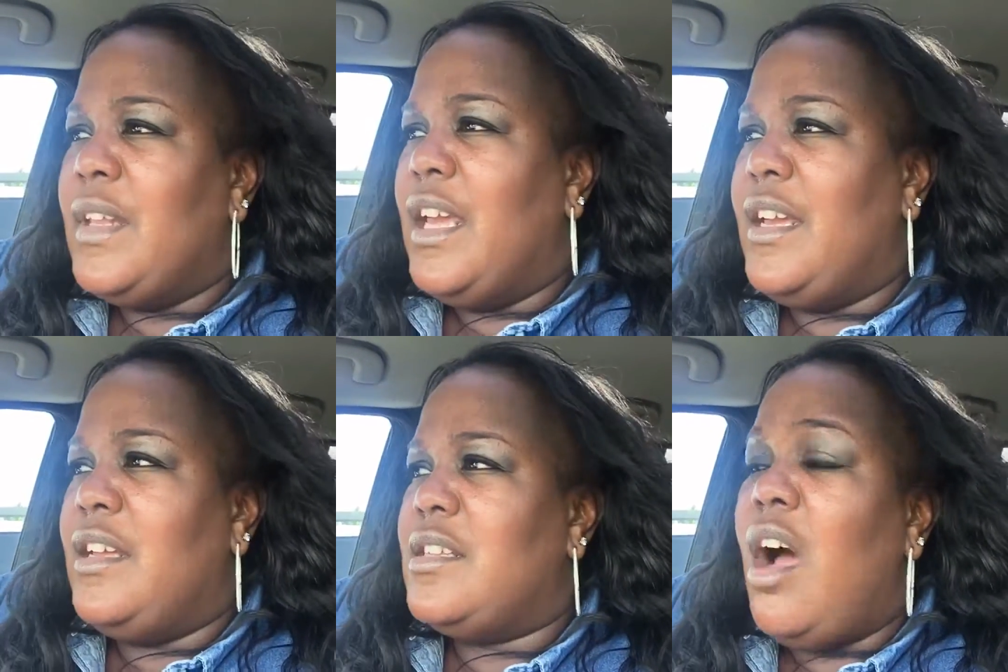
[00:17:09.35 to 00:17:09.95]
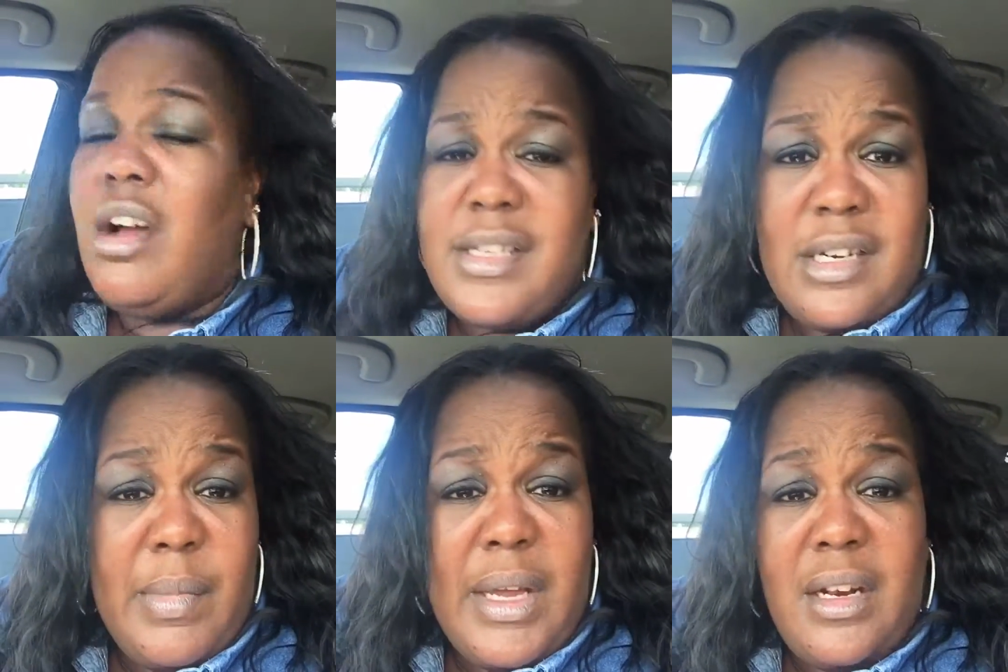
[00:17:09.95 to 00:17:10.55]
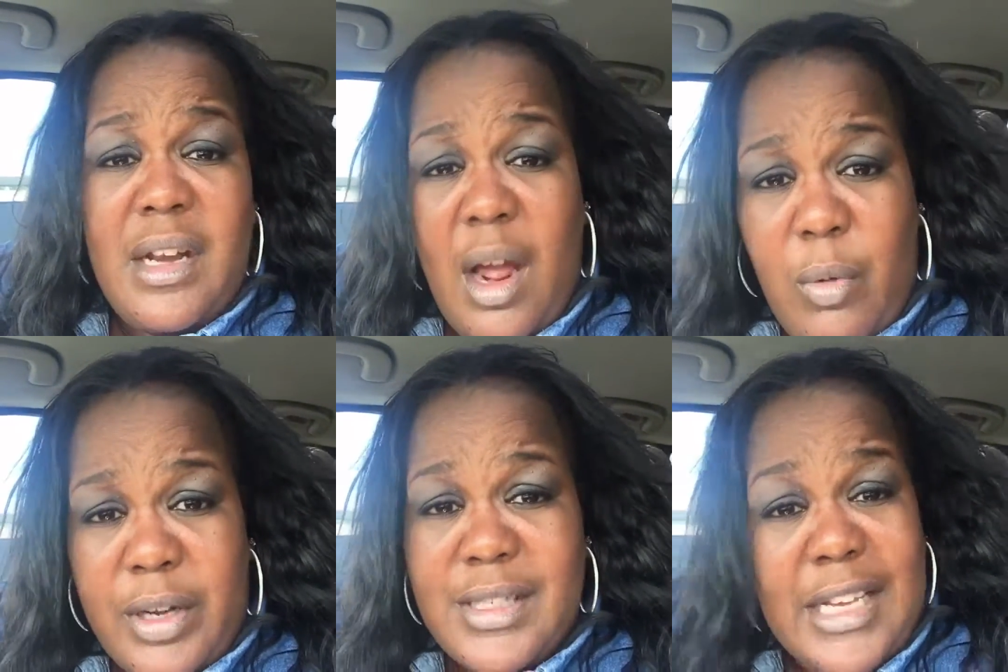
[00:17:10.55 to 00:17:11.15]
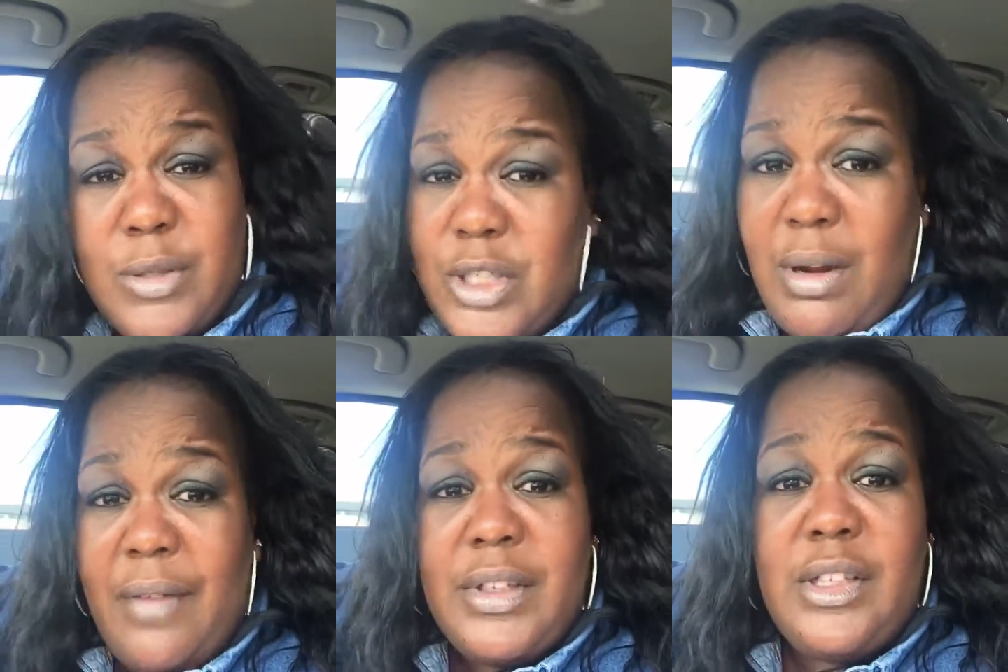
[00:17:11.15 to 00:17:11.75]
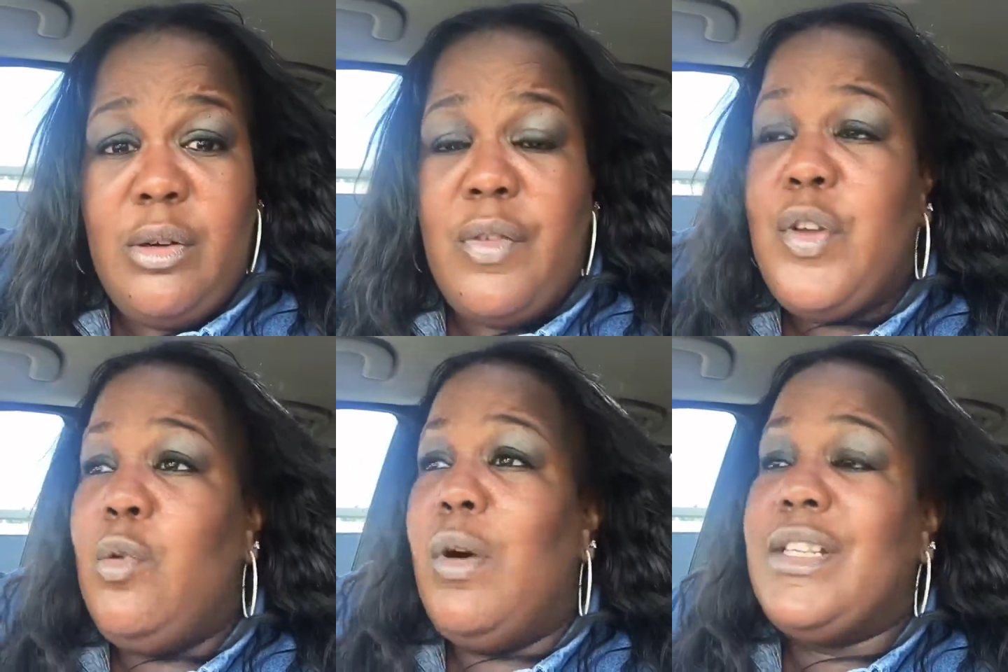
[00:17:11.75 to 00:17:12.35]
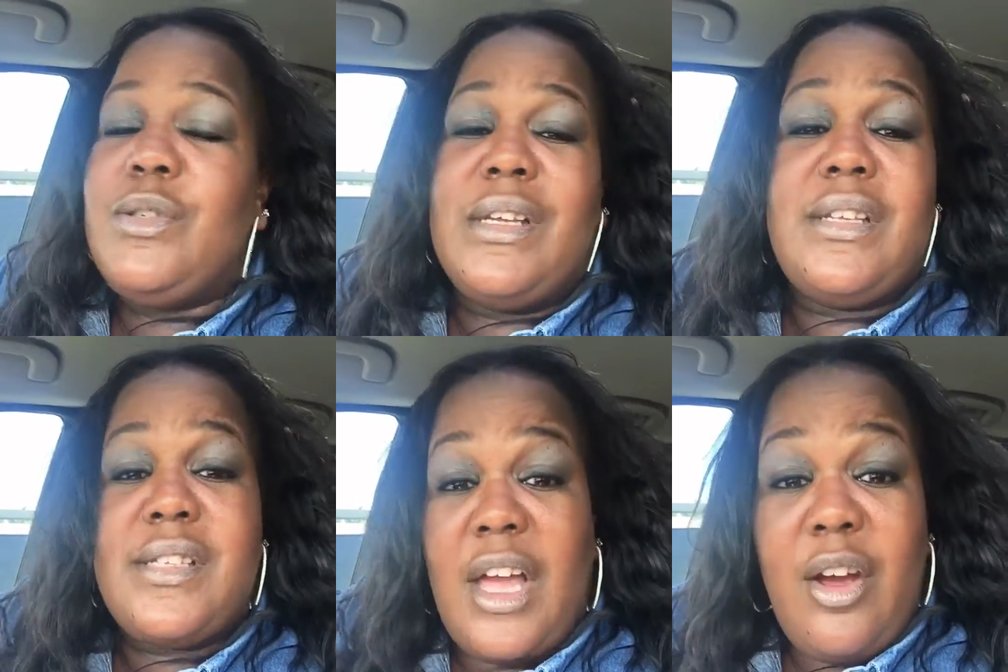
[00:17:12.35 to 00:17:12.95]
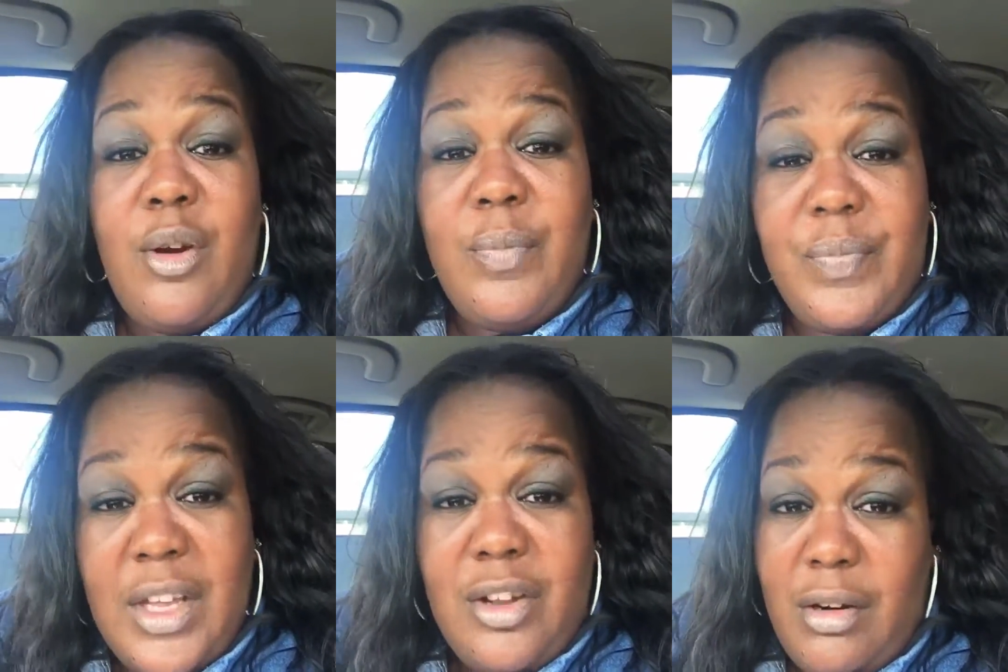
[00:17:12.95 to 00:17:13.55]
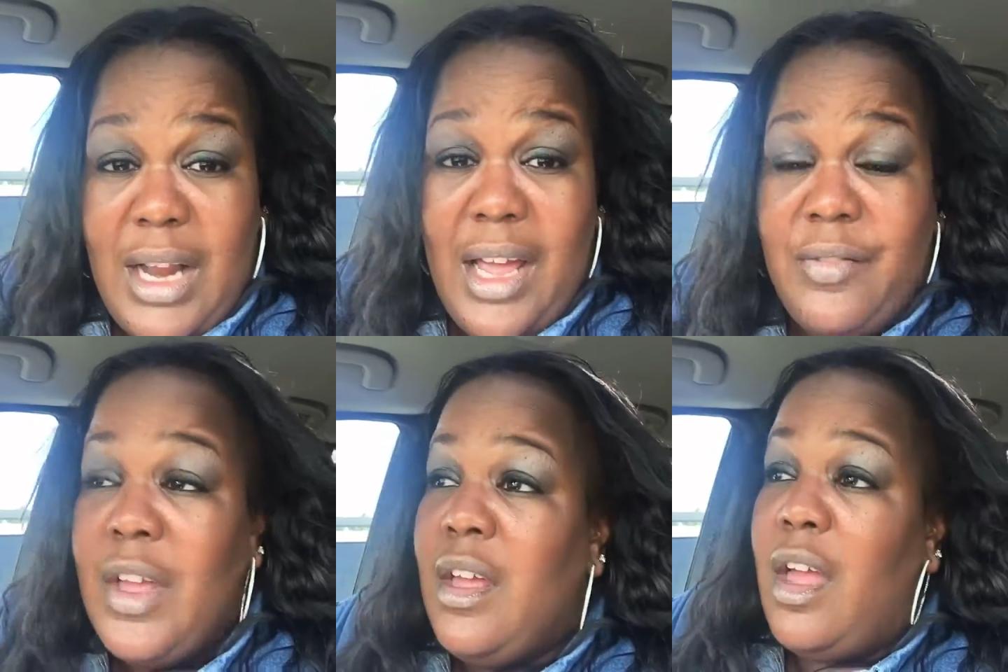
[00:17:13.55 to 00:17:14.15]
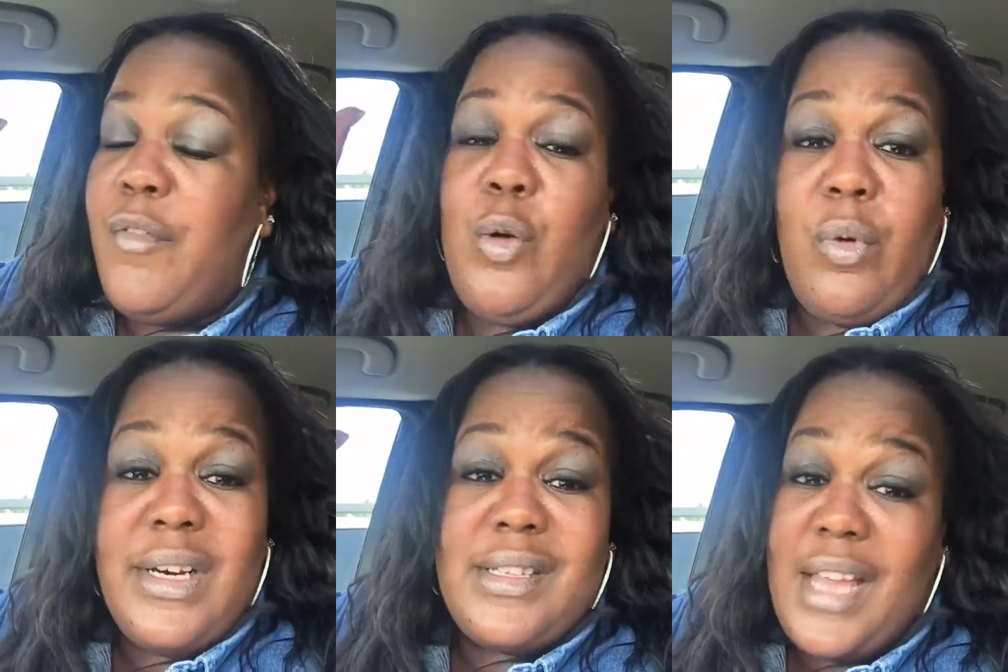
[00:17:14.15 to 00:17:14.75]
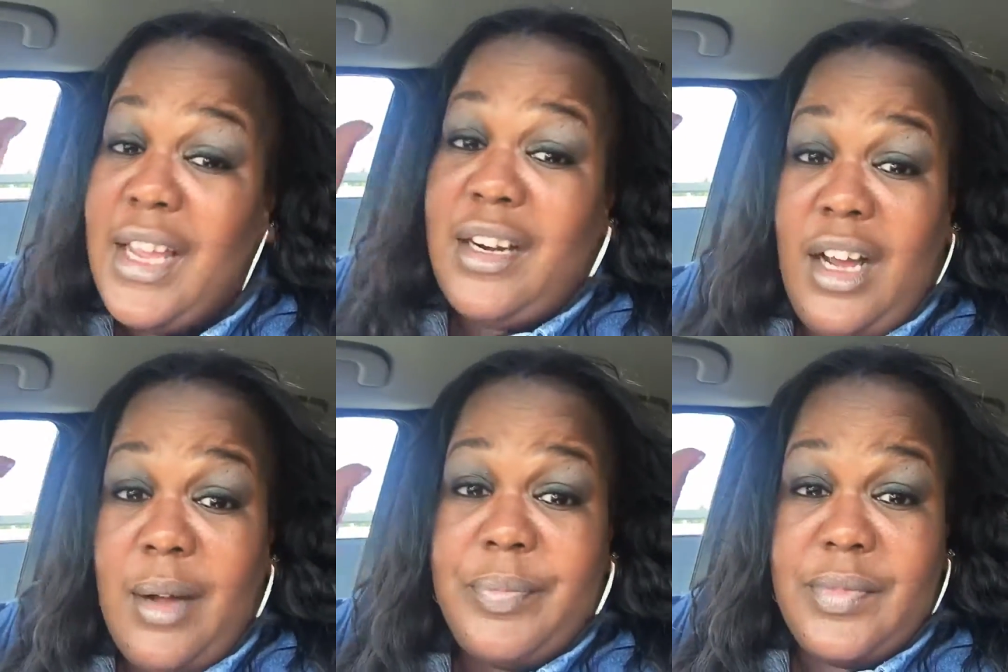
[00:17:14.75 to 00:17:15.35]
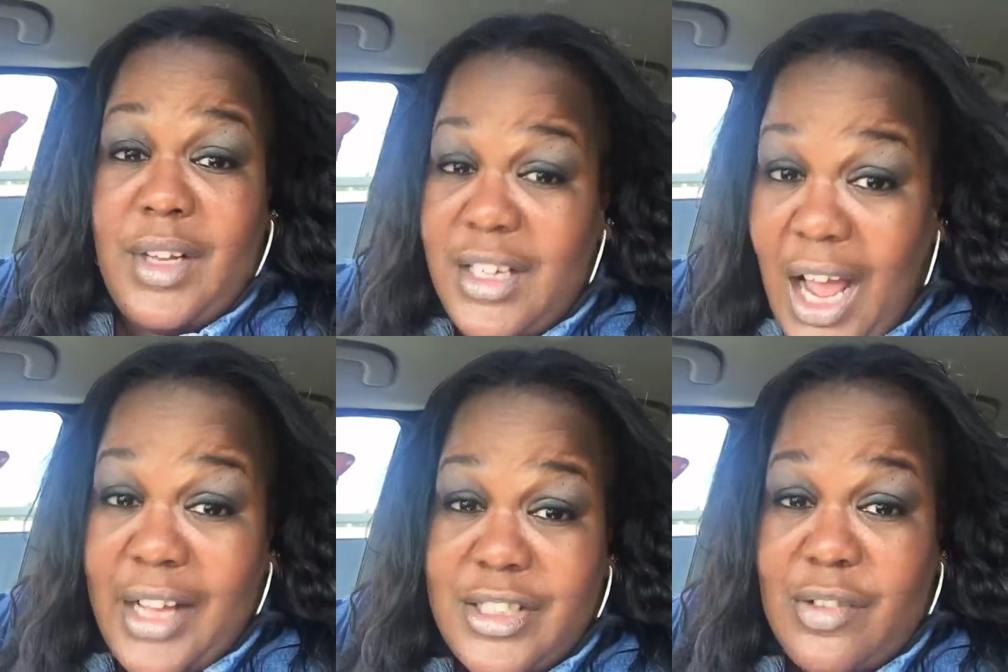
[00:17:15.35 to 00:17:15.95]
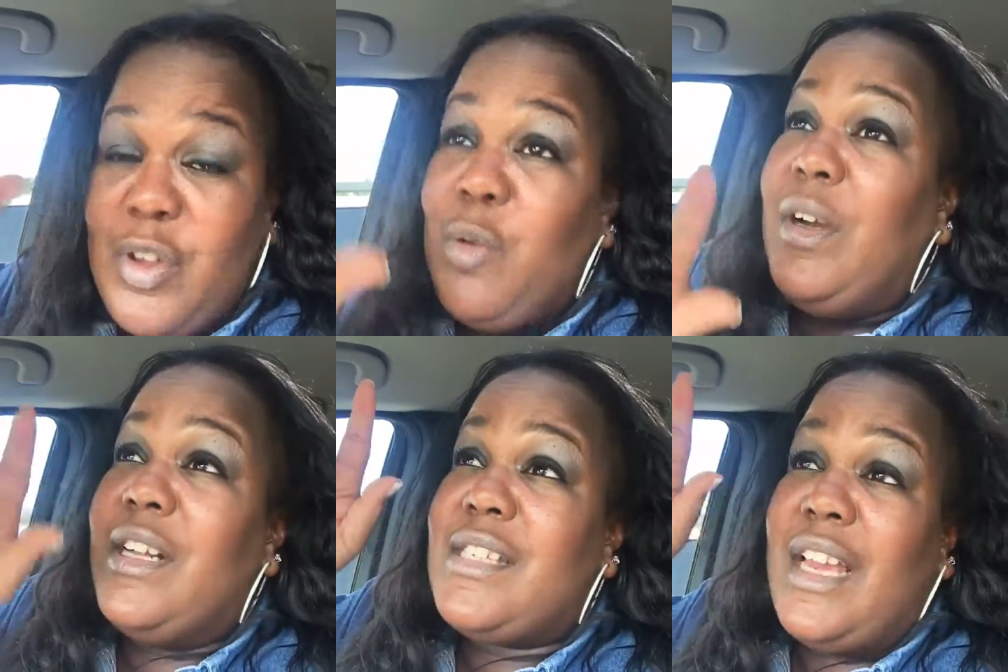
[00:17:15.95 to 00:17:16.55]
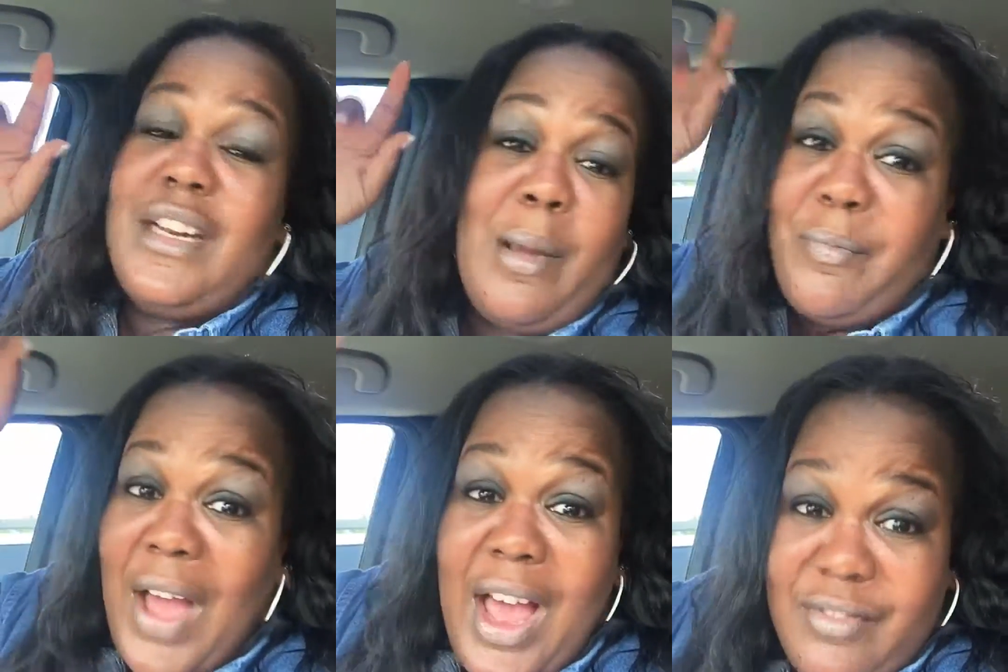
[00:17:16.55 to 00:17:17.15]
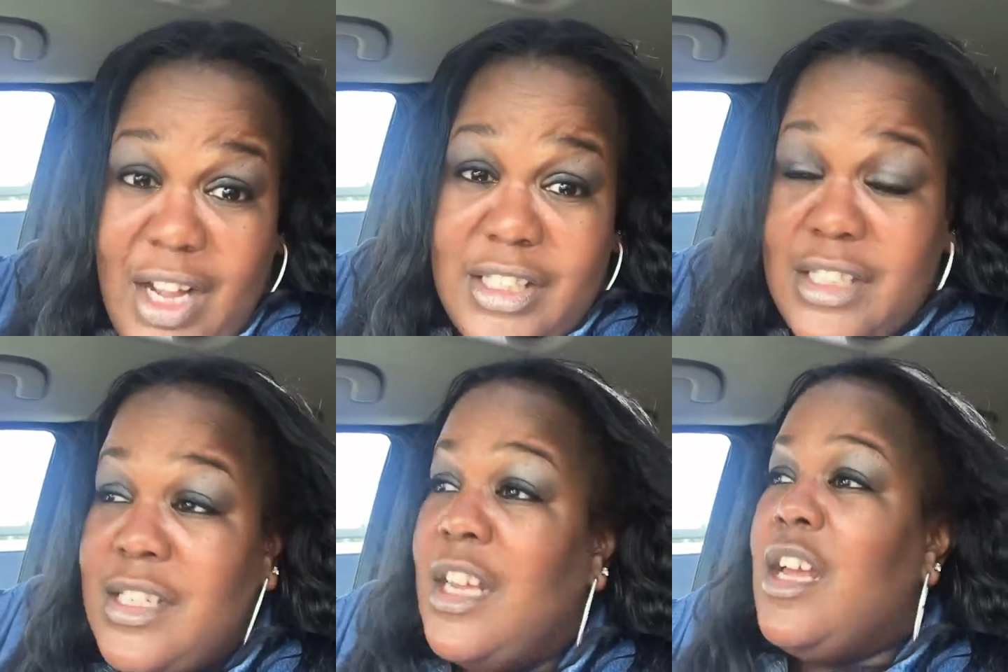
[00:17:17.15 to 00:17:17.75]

he talks to them and he networks that's what you have to do if you want to excel in your life if you want to take it up a notch if you want to take it up five notches